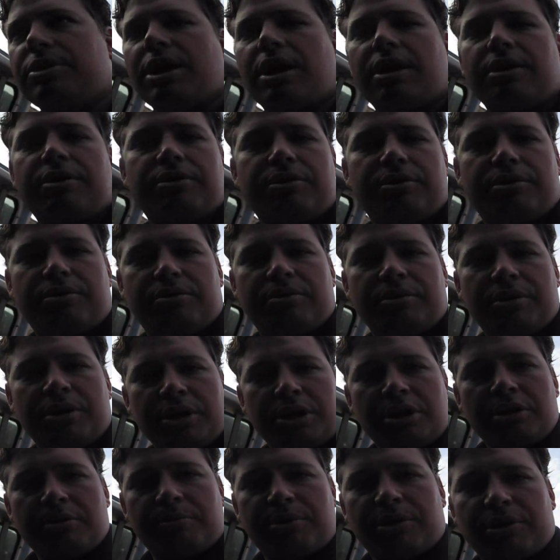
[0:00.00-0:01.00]
Yahoo
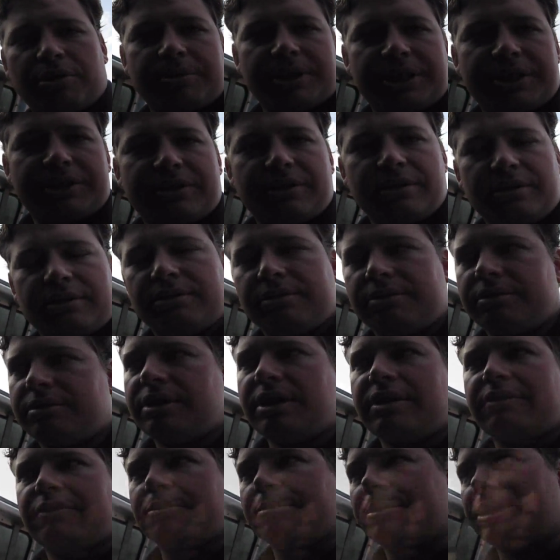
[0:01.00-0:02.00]
broke my,
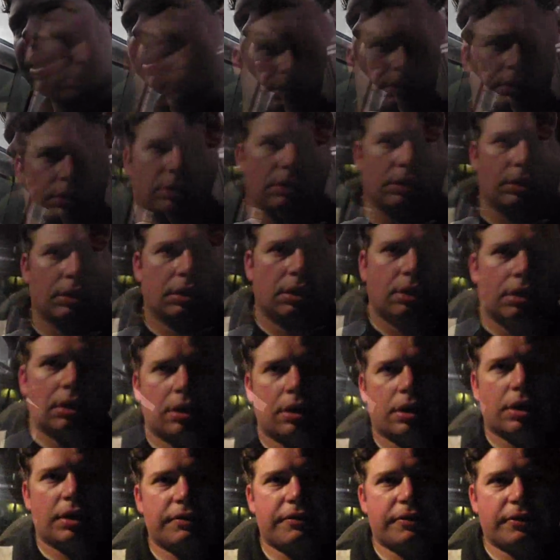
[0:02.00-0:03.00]
never mind. All
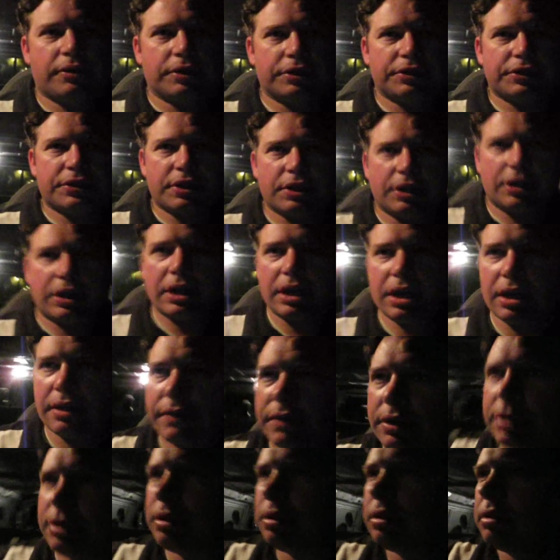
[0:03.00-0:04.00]
right, folks, there you
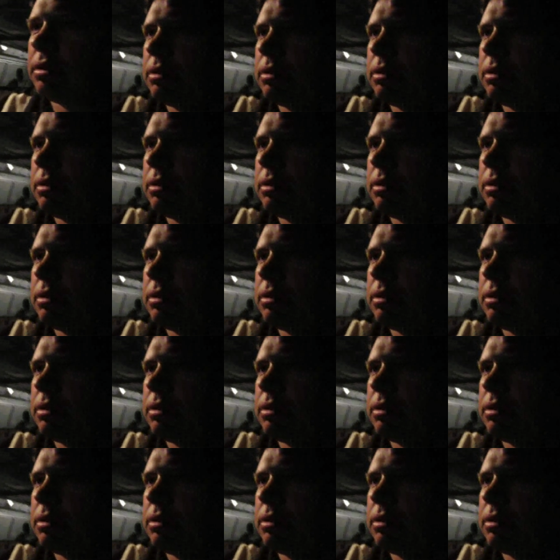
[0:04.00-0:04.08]
have it.